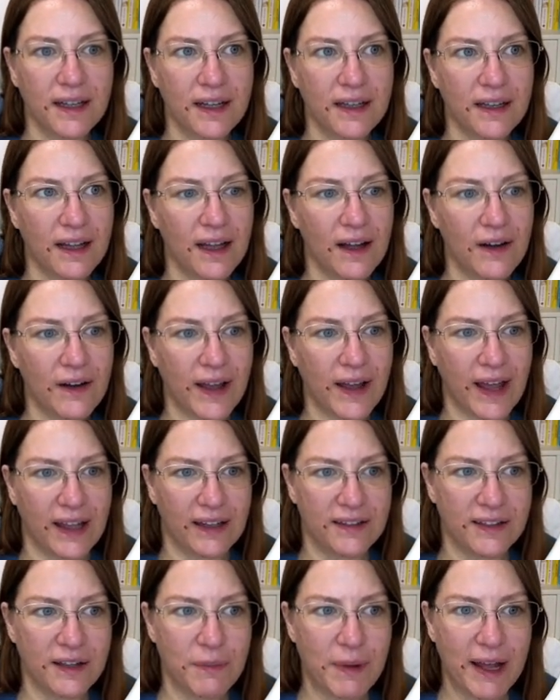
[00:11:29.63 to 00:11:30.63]
Okay,
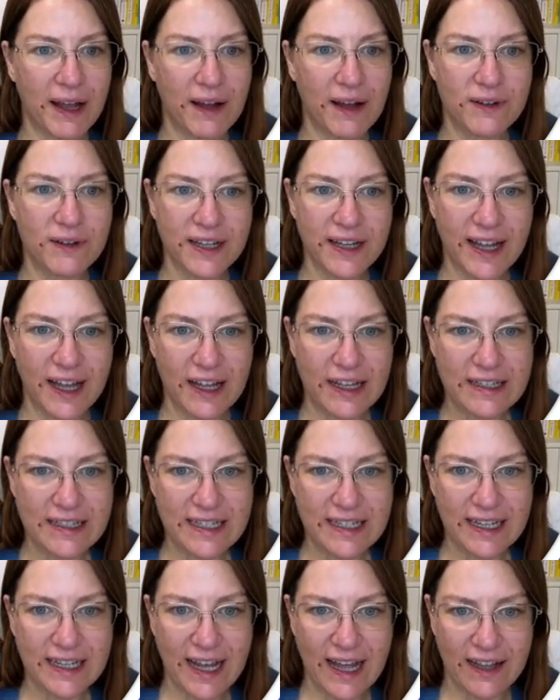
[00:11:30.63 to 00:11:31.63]
let's go back over to
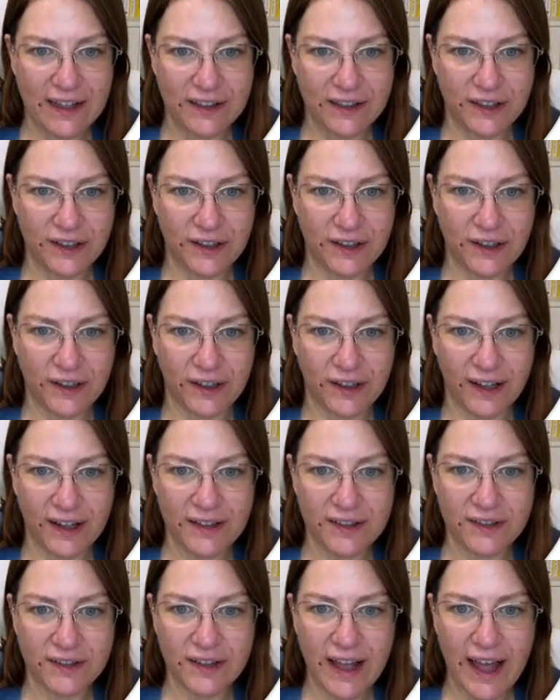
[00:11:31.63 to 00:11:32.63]
content calendar.
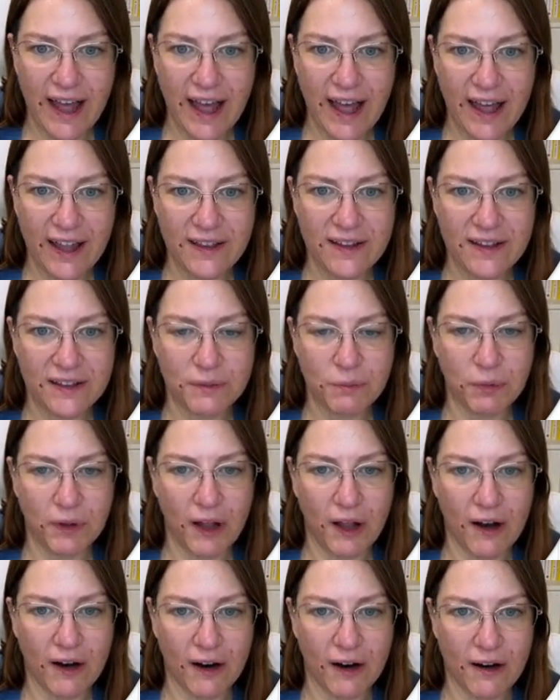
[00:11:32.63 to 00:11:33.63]
Let's add this
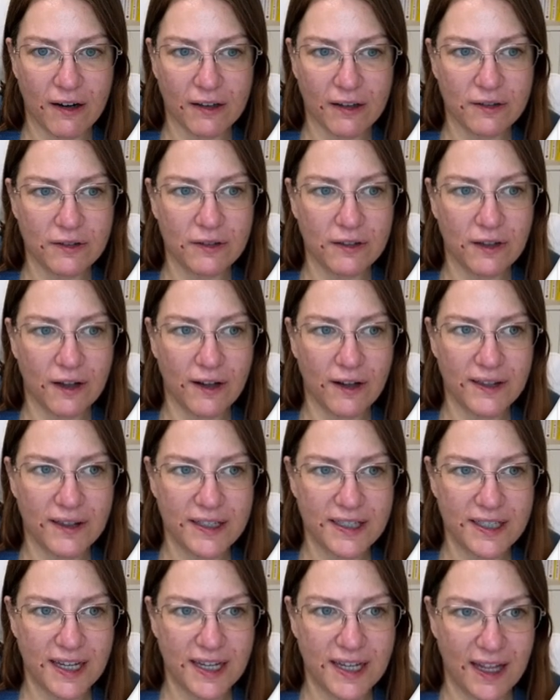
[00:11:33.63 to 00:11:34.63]
blog article on the
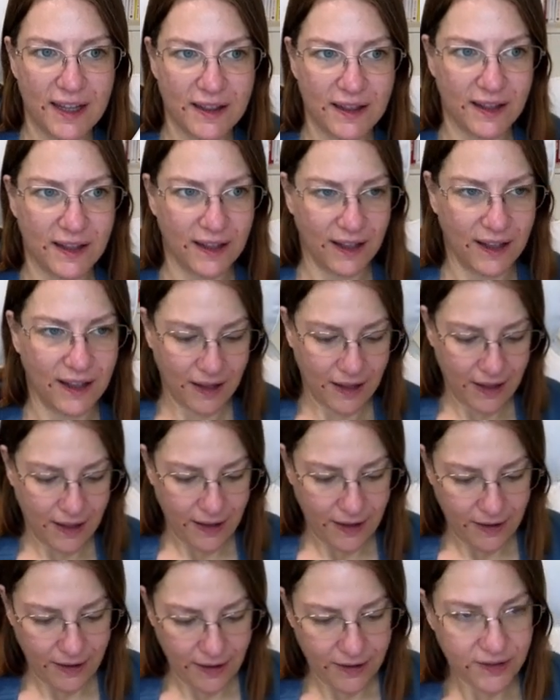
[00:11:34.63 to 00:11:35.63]
10th.
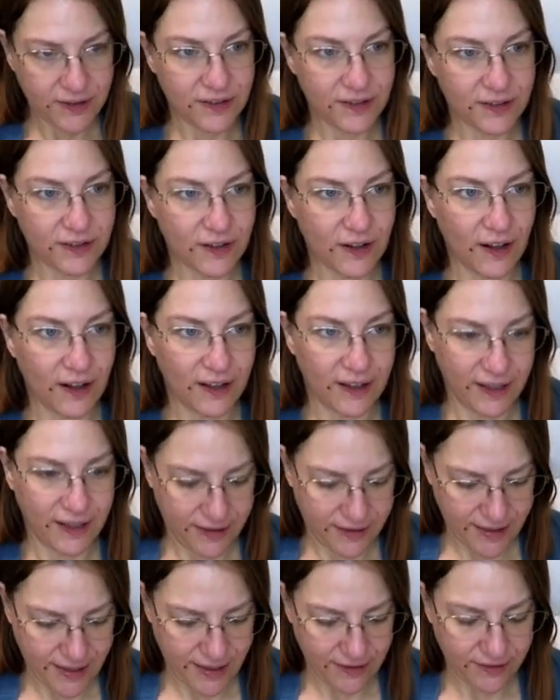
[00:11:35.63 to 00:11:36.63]
Let's just call it
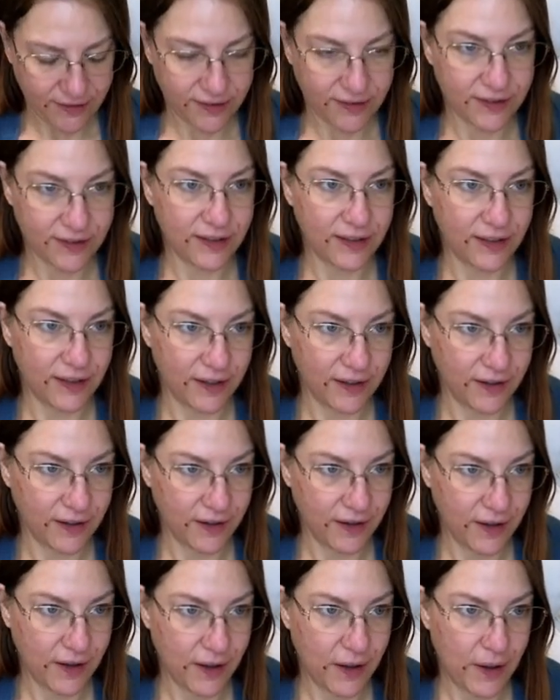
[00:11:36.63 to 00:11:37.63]
test
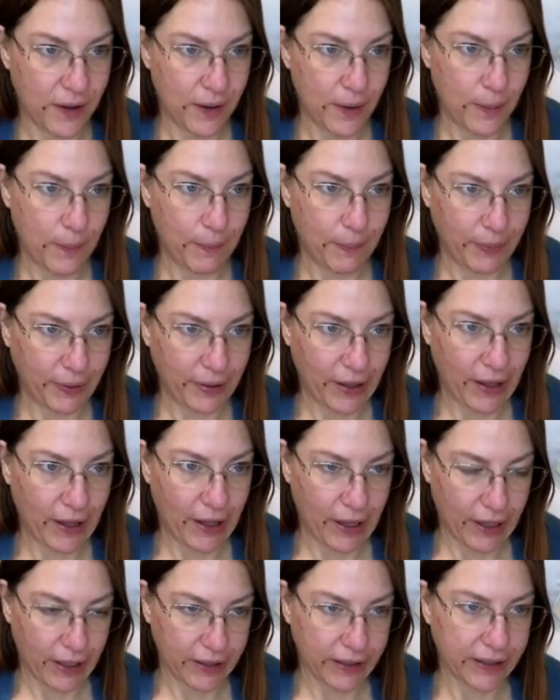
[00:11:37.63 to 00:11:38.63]

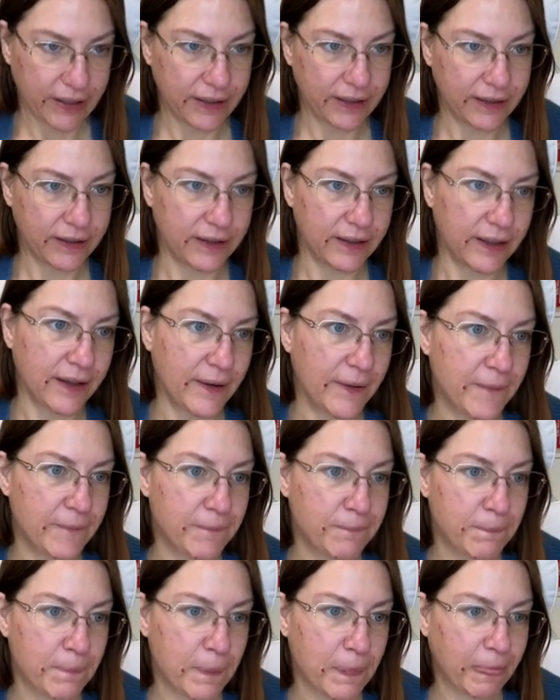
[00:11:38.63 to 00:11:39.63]
blog.
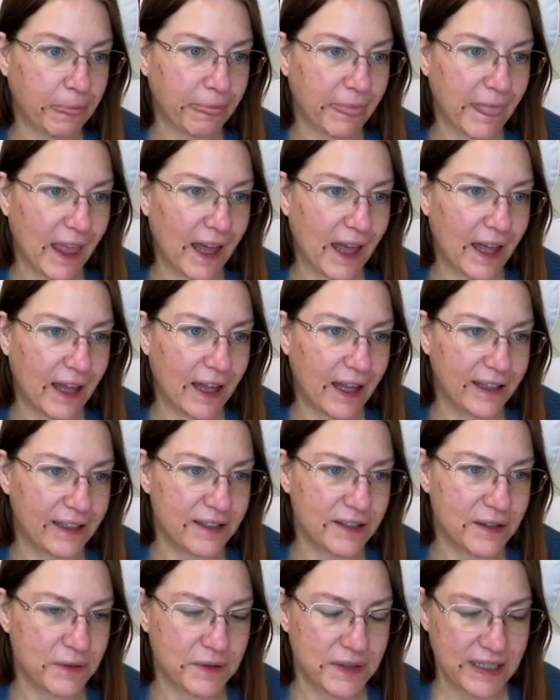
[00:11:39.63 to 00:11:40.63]
I
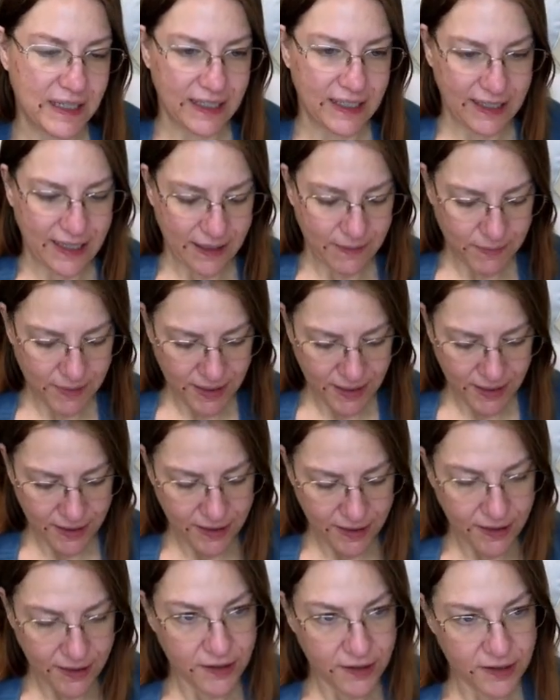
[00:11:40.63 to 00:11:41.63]
don't need an
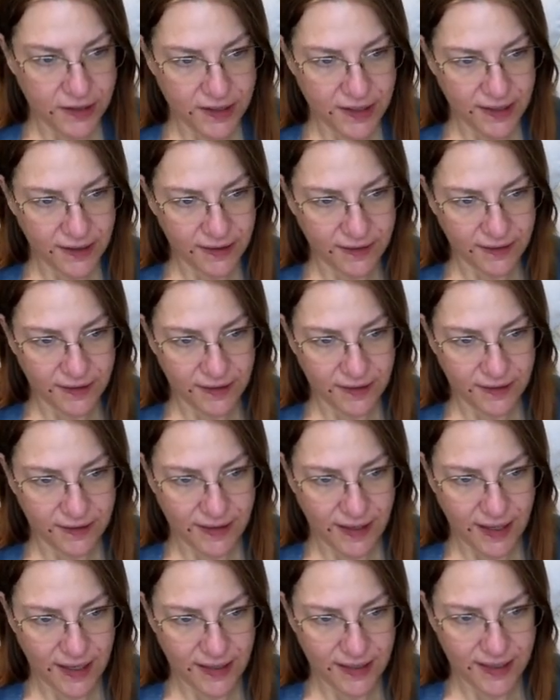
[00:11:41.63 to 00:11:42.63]
image. This is
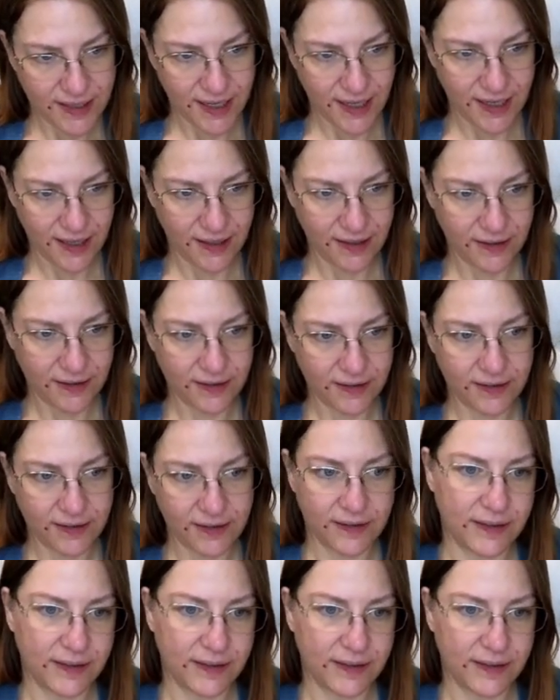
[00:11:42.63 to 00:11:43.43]
a test.